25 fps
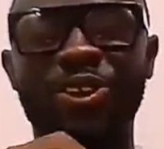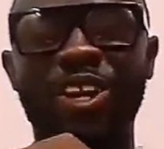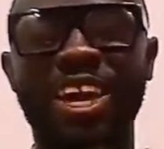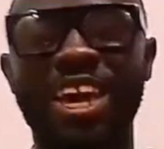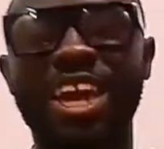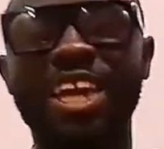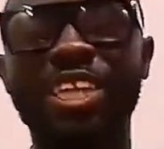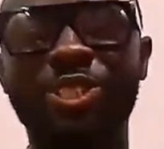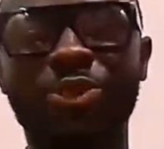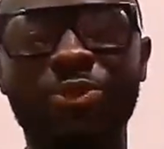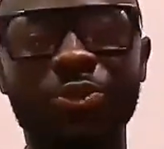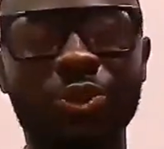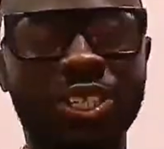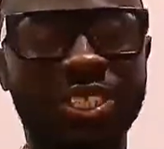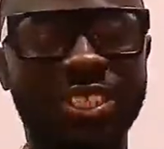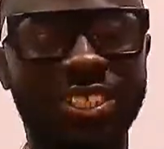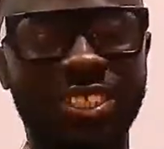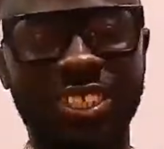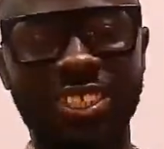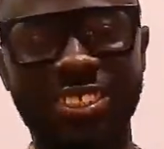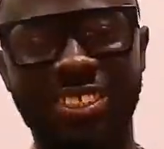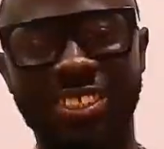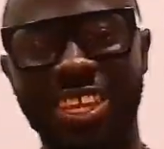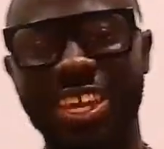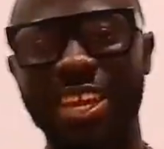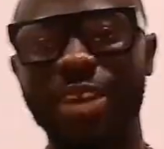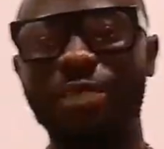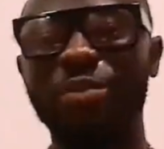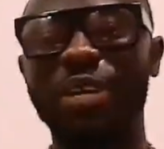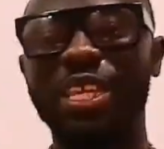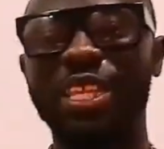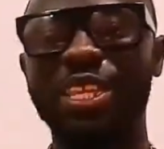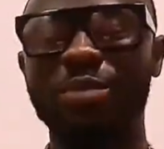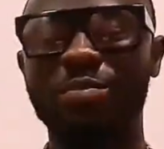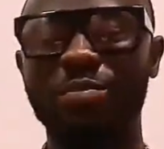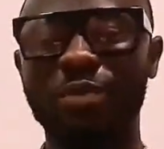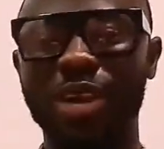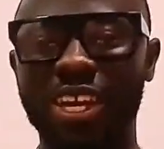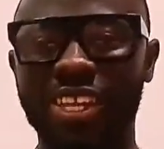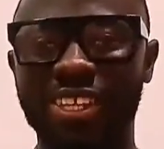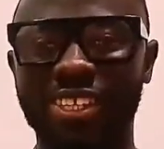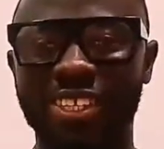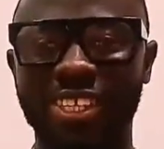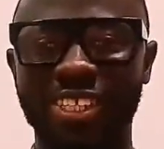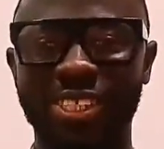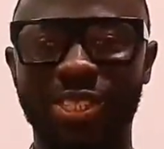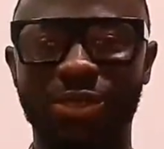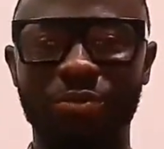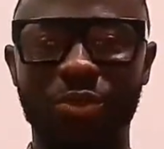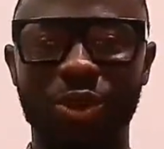So guess what just came in the
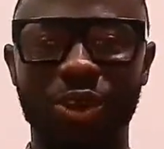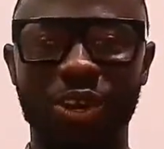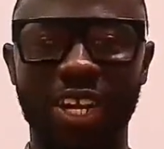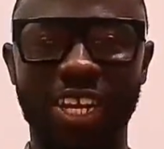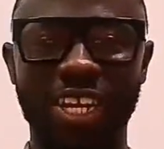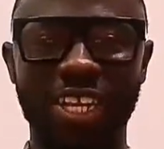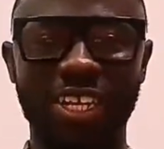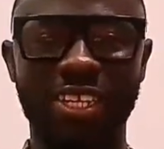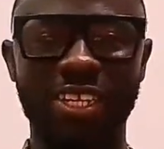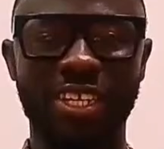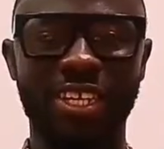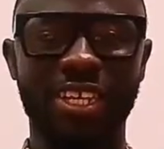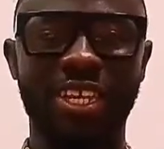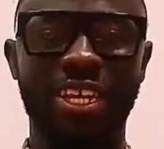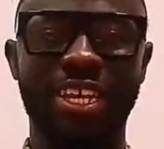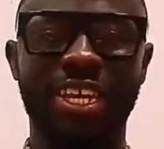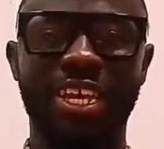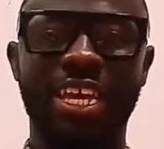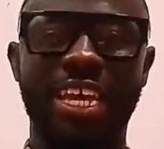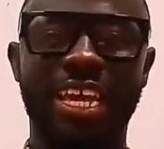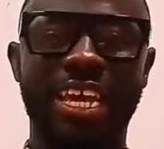mail this morning?